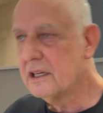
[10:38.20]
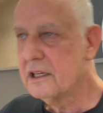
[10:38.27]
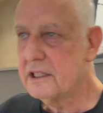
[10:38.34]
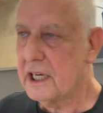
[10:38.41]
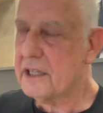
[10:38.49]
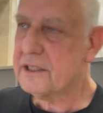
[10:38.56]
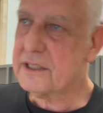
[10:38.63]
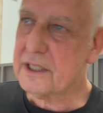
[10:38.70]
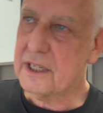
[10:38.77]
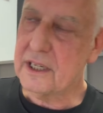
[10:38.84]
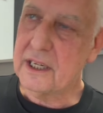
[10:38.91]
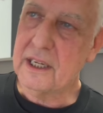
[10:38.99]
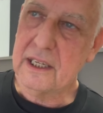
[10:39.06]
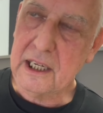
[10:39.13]
Yes,
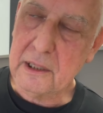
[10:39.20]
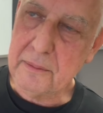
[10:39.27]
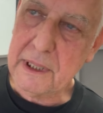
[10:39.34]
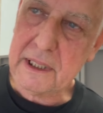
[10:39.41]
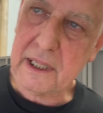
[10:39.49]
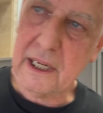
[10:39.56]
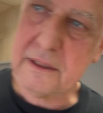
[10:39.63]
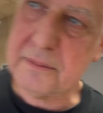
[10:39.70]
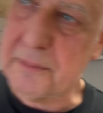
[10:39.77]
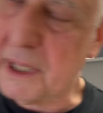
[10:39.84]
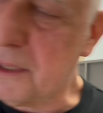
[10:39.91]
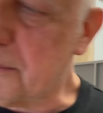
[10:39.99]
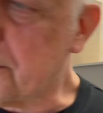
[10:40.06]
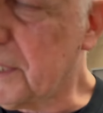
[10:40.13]
a little bit, as
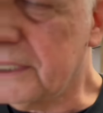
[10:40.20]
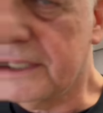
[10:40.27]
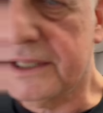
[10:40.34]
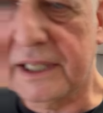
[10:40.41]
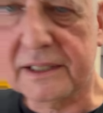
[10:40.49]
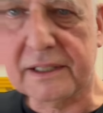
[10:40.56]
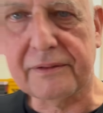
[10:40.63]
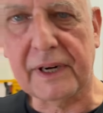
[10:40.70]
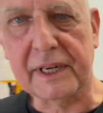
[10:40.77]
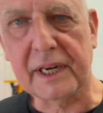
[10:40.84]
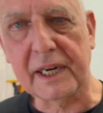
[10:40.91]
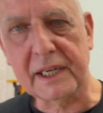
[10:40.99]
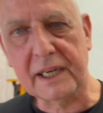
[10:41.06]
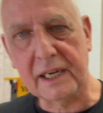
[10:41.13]
my predecessor Van
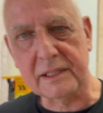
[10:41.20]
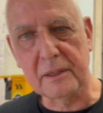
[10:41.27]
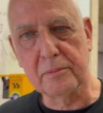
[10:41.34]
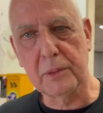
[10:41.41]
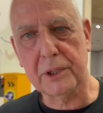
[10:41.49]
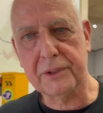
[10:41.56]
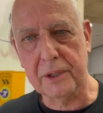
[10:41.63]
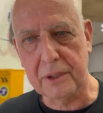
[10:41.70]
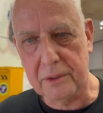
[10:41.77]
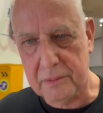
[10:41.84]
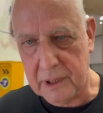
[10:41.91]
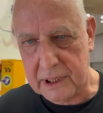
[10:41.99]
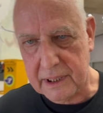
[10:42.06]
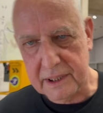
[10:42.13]
Eyck had a
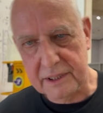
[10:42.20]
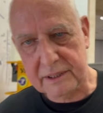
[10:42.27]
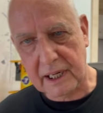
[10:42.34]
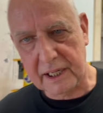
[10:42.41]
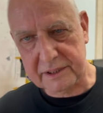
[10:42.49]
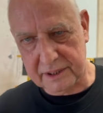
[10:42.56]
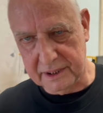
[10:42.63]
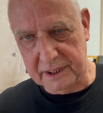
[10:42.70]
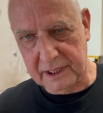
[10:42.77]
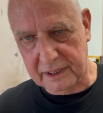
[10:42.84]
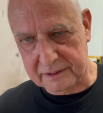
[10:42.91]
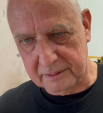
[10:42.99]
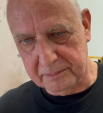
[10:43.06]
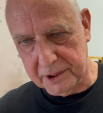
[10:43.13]
motto, and he actually
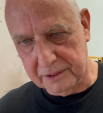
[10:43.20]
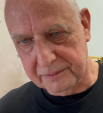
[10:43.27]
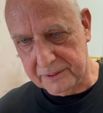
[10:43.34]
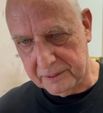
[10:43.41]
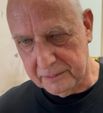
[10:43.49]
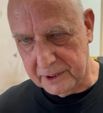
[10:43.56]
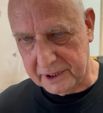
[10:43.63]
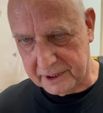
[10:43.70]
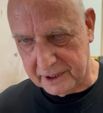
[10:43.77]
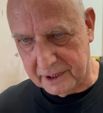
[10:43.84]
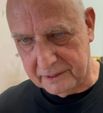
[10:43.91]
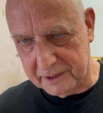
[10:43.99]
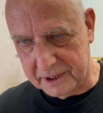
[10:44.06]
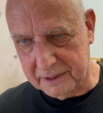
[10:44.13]
has a beautiful work
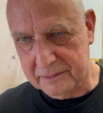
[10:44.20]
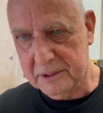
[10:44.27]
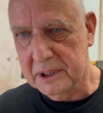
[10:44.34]
now here.